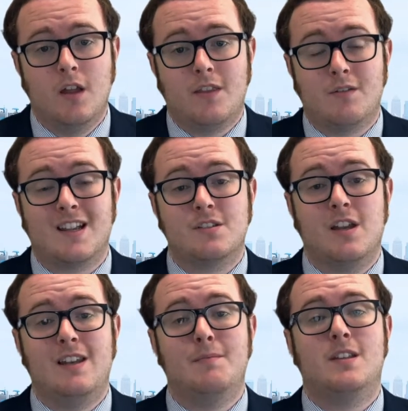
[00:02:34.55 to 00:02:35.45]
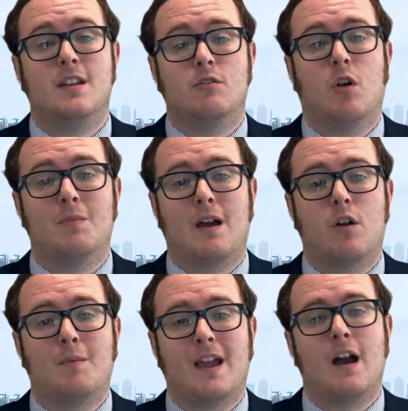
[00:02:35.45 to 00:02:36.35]
There is actually limited crop now
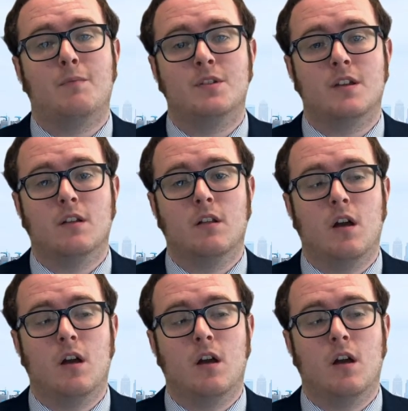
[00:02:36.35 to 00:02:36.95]
coming out of Brazil